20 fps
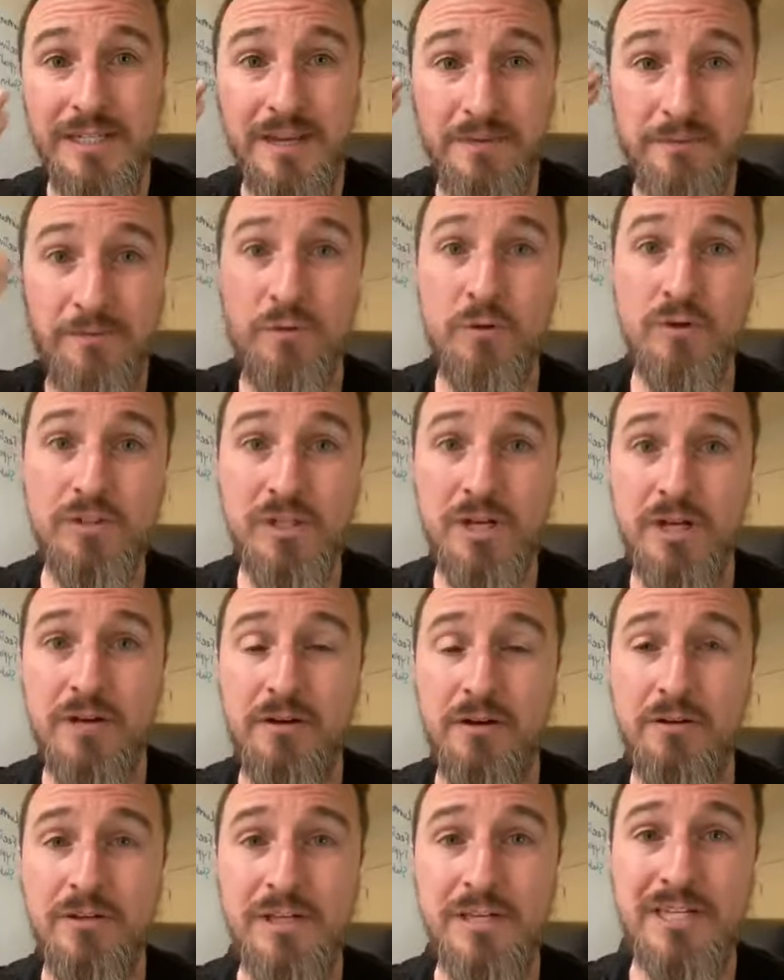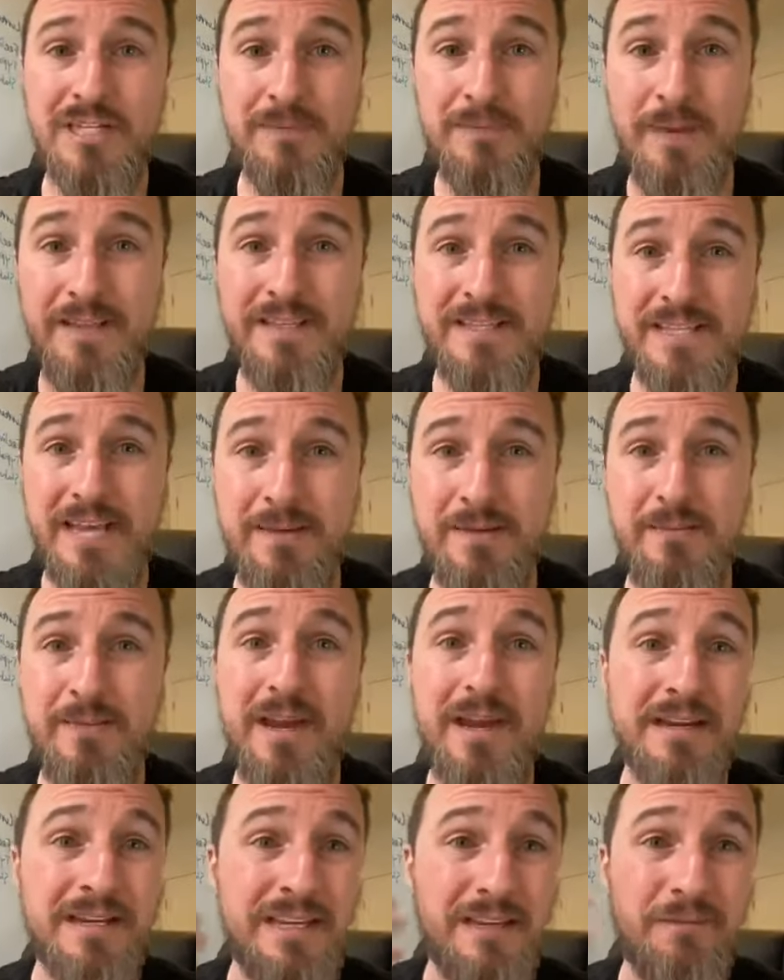4 times, or you could spend the same
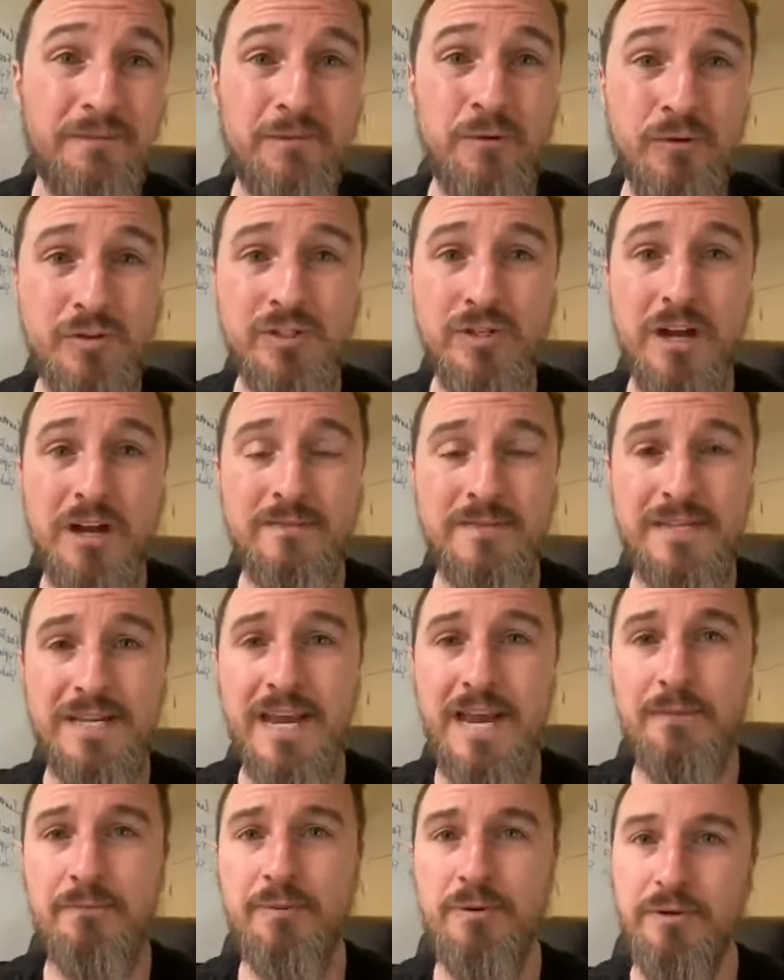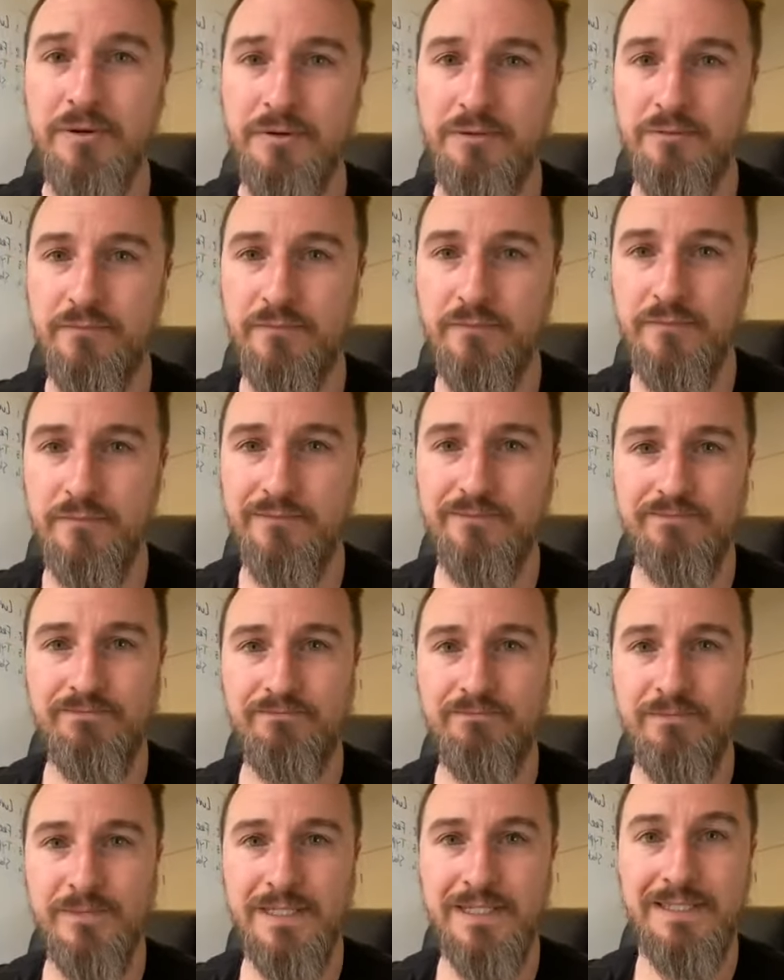amount and get 4 times the output
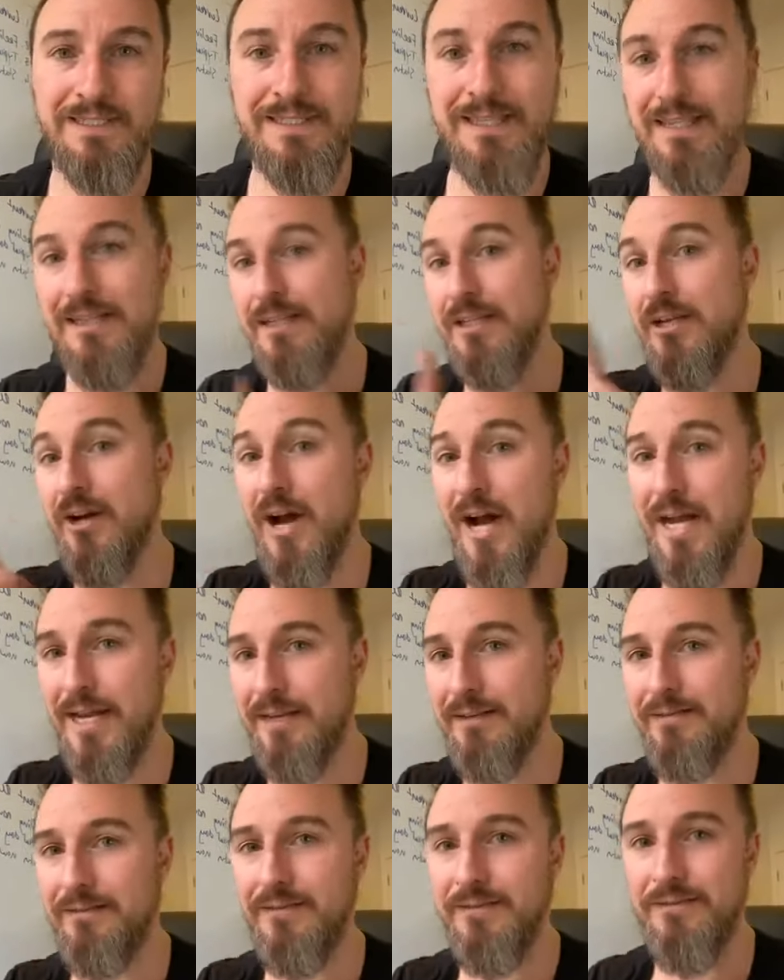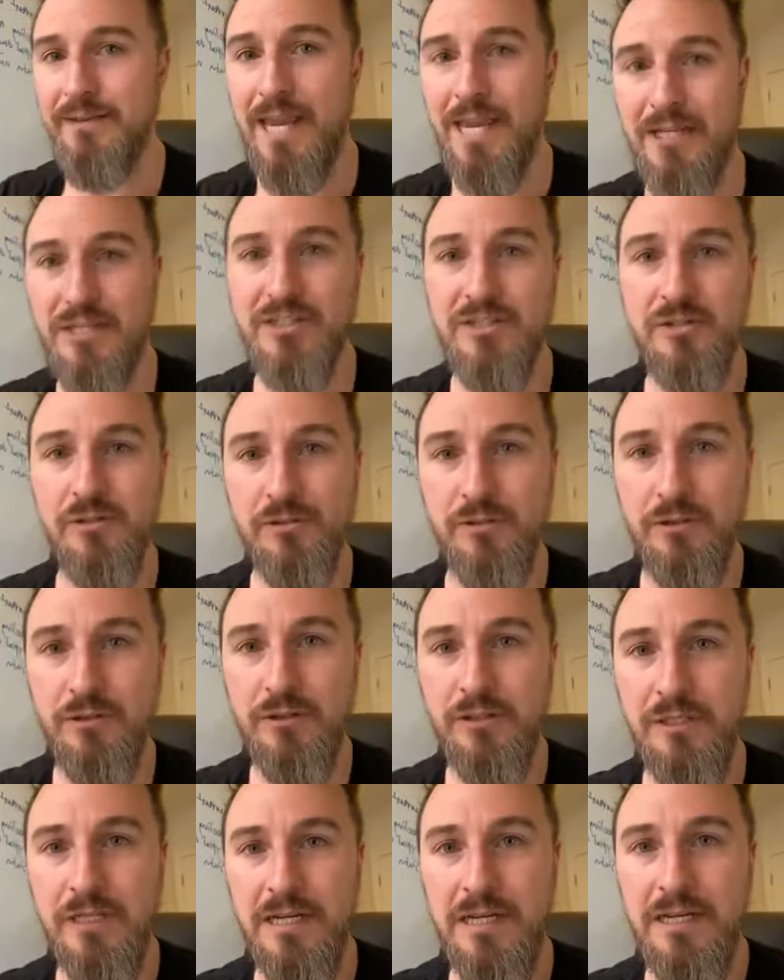than the guy next door
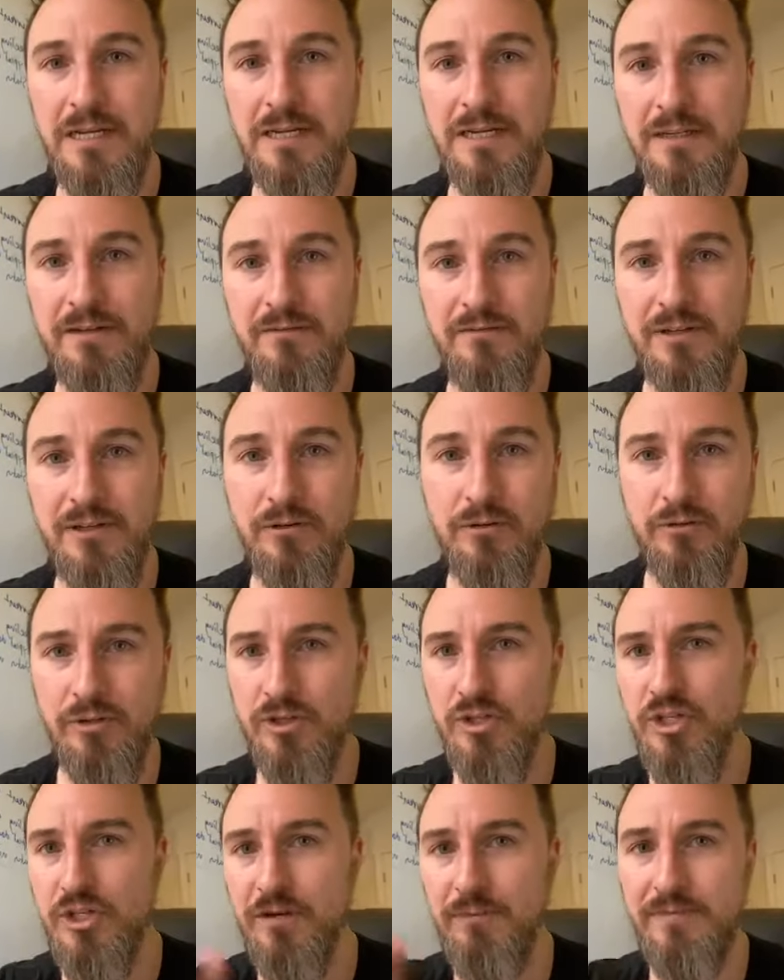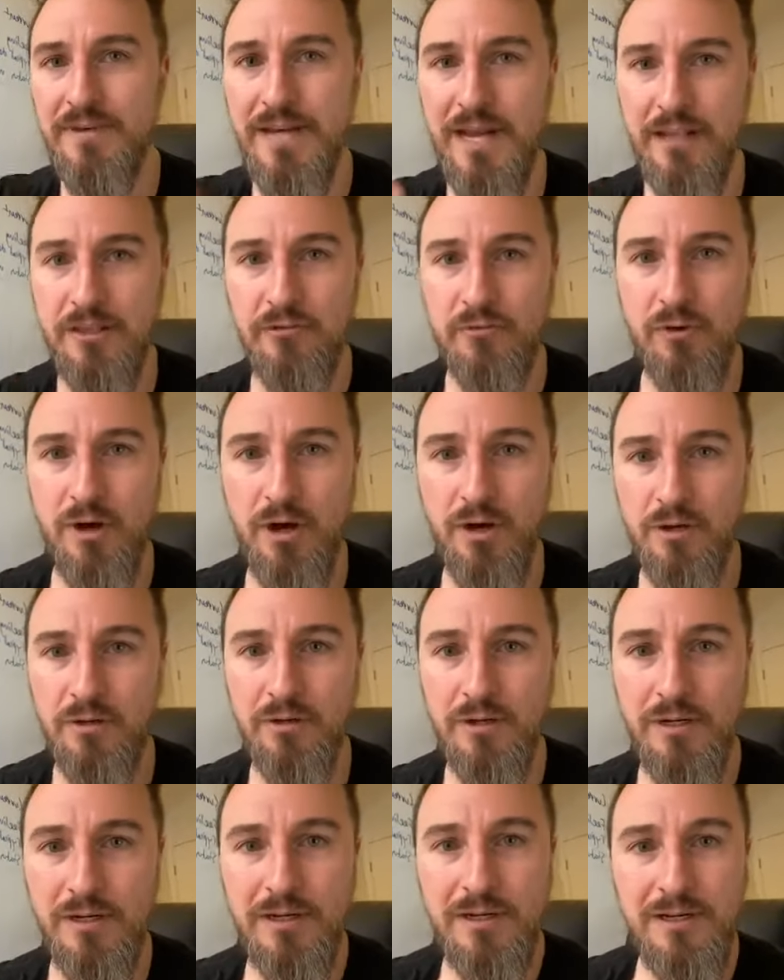or the gym down the road.
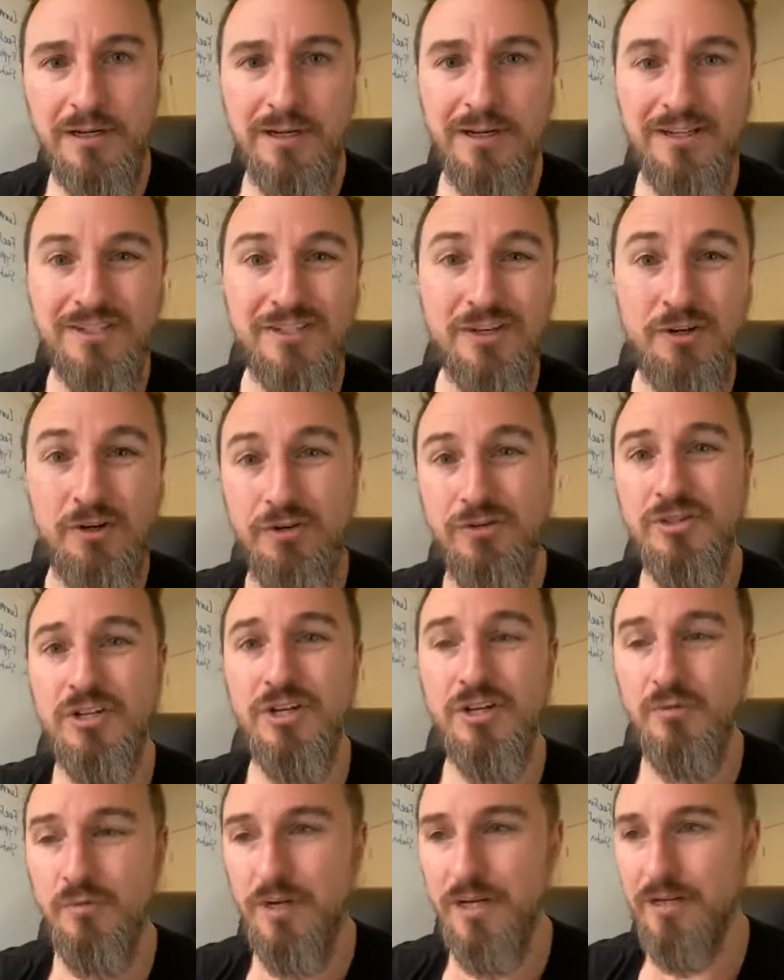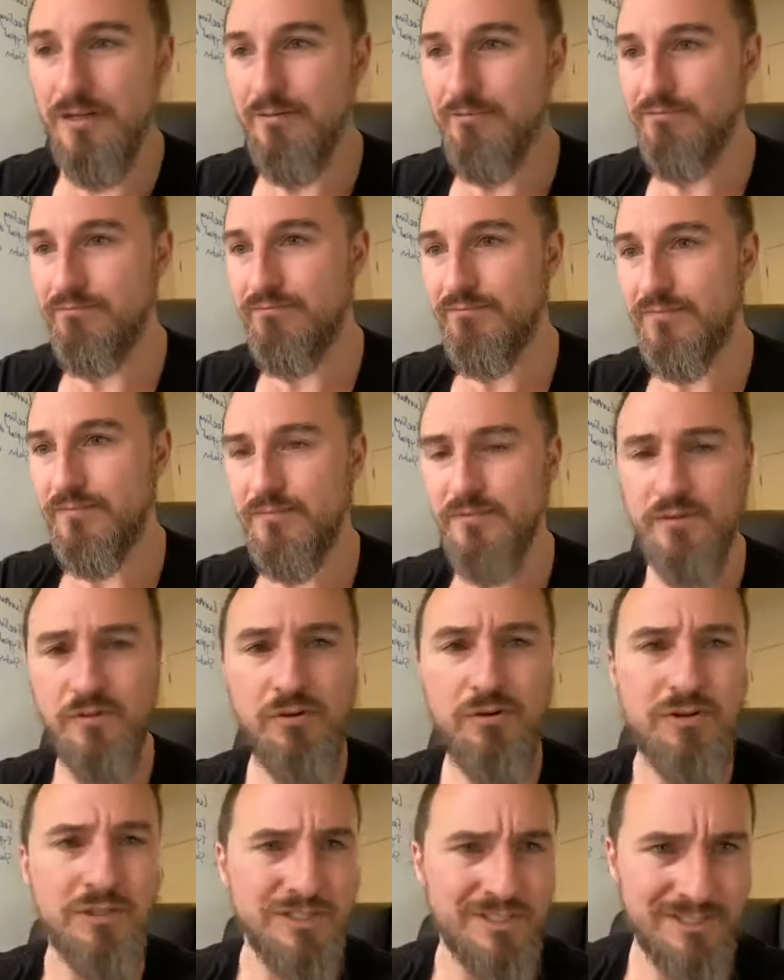And so who's going to win? Of
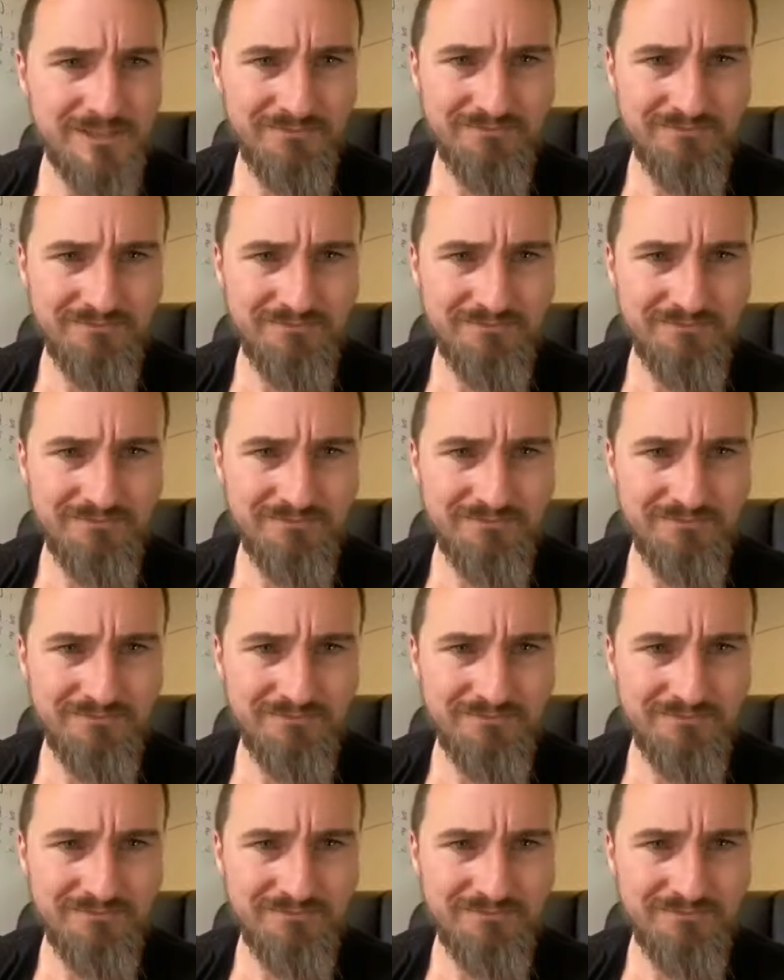course,